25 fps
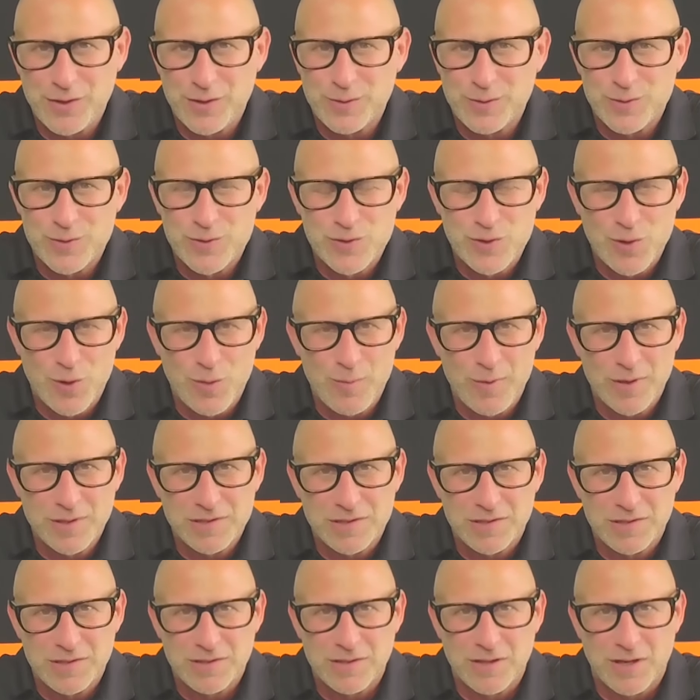so much
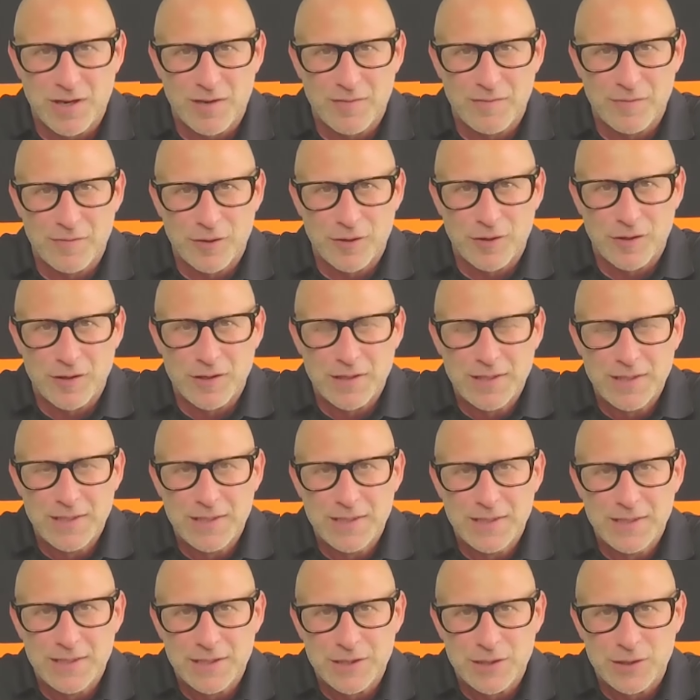to cover,
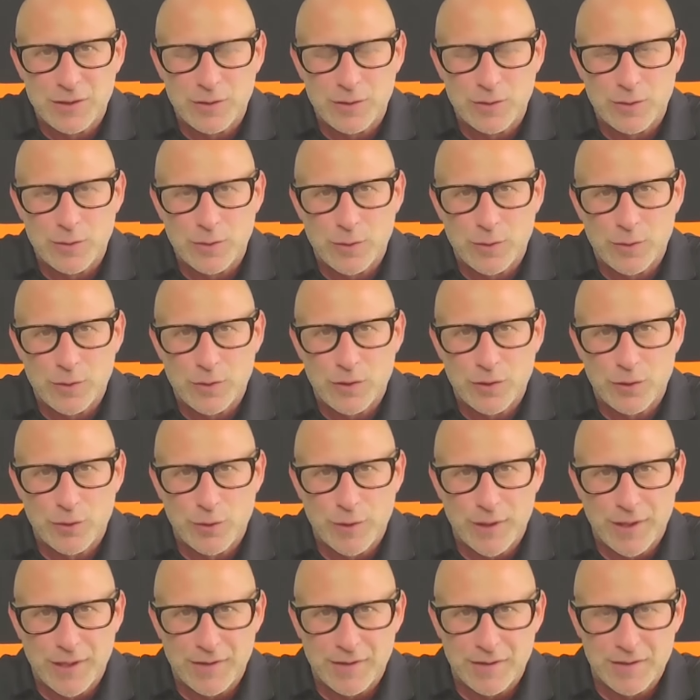
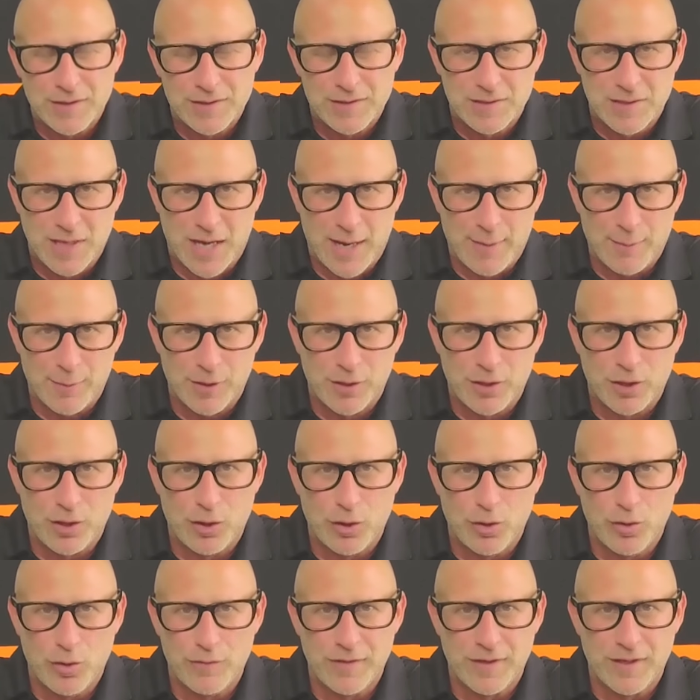during this time of
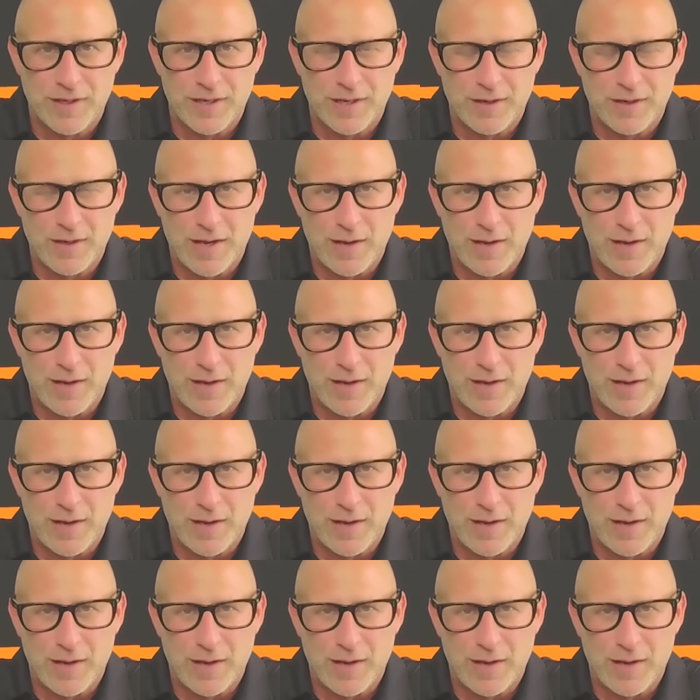COVID,